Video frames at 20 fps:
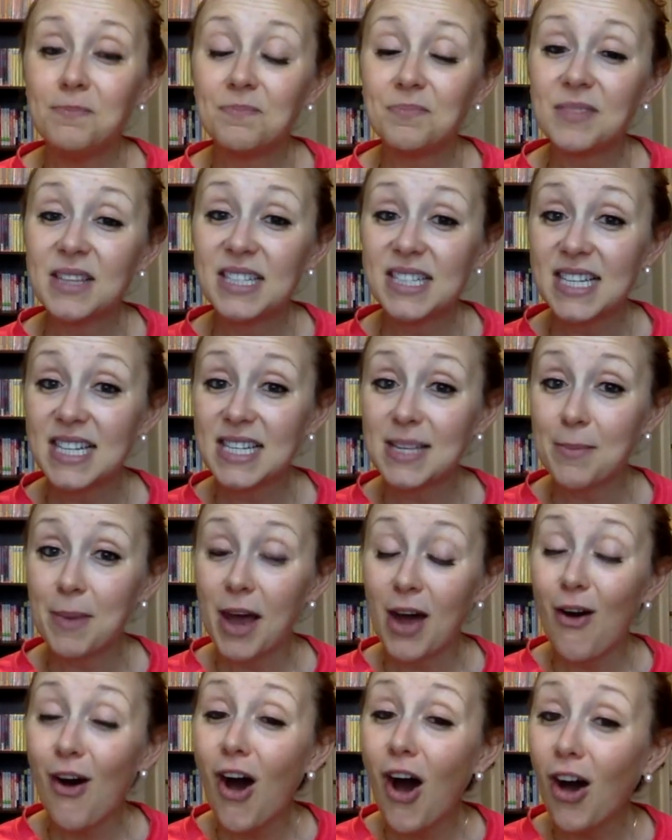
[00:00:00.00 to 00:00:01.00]
This is
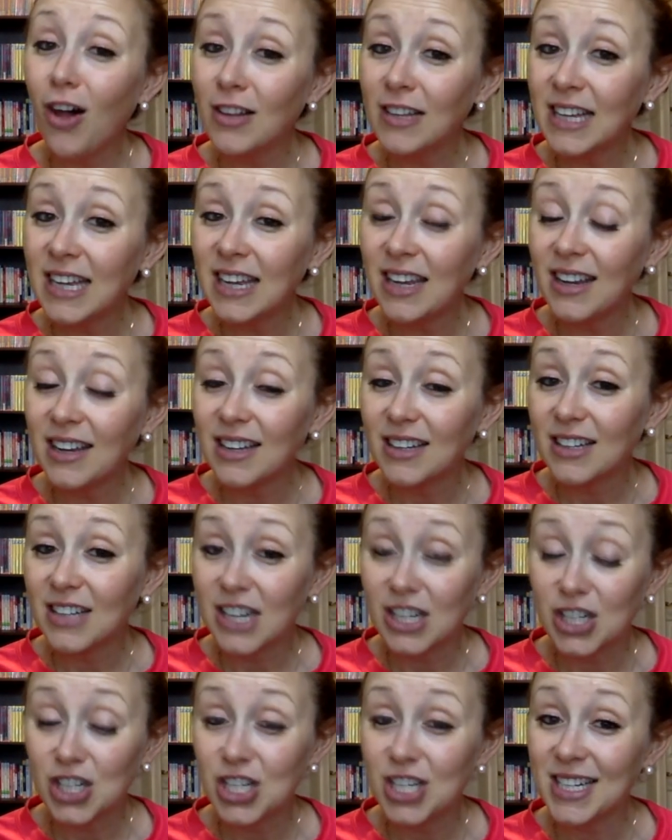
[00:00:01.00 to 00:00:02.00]
about Holly.
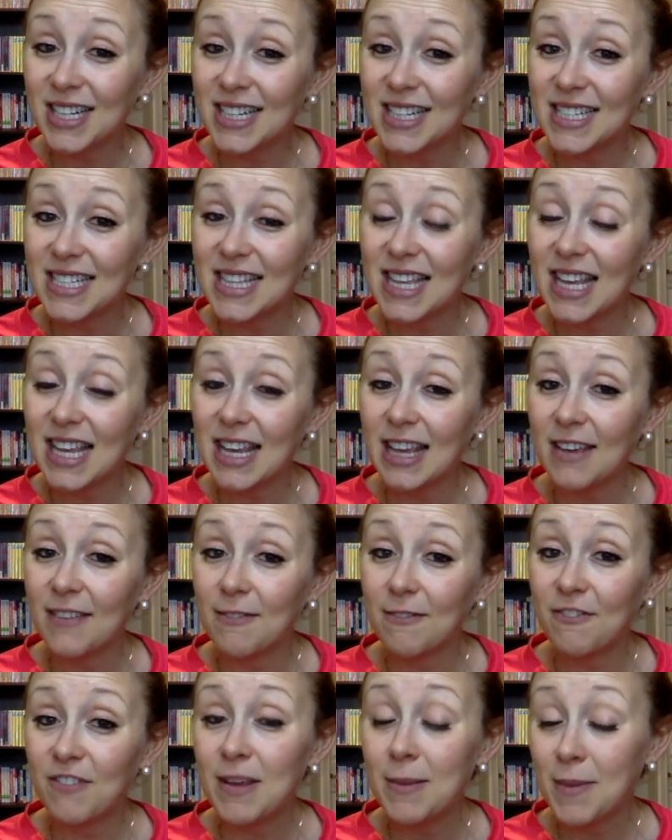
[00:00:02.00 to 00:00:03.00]
She is the
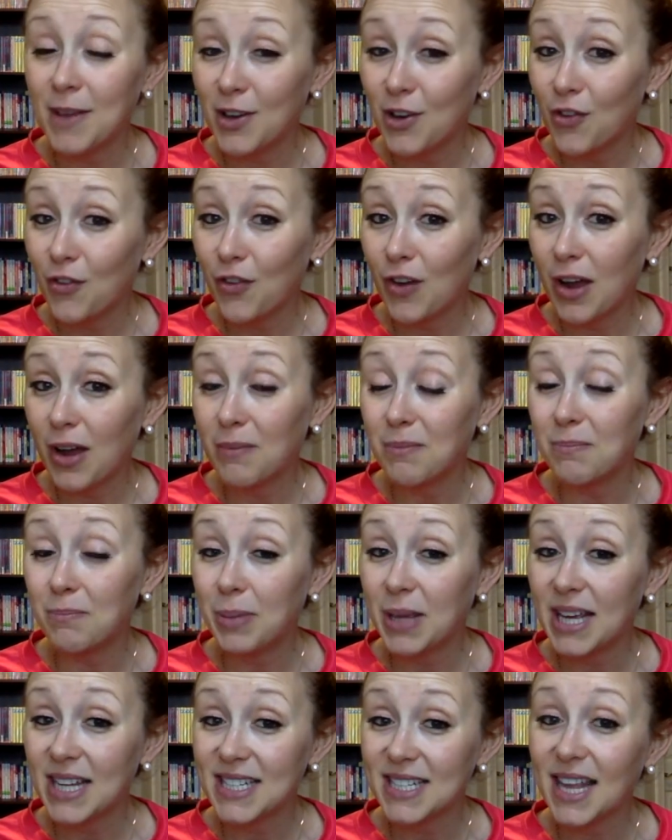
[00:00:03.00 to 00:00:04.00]
female from
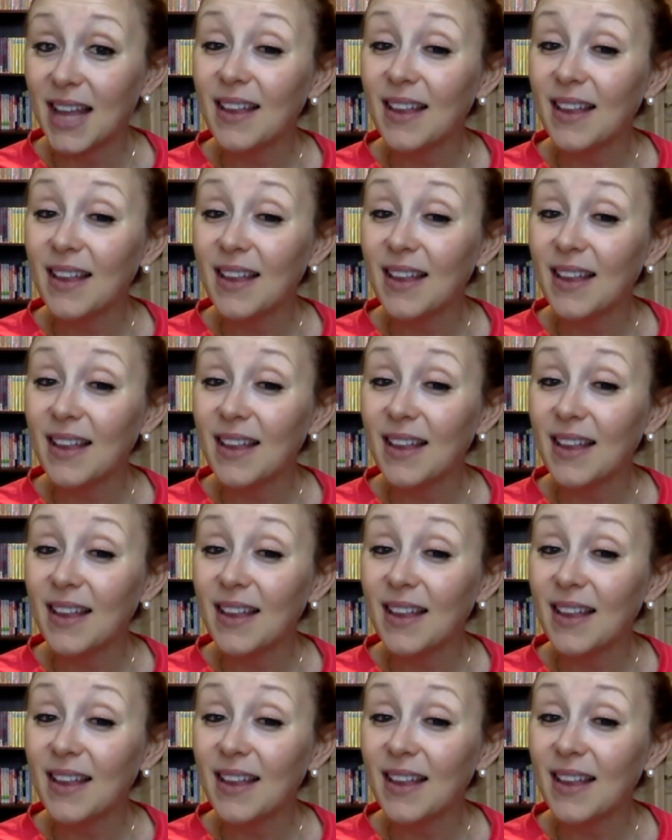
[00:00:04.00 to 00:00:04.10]
P.S.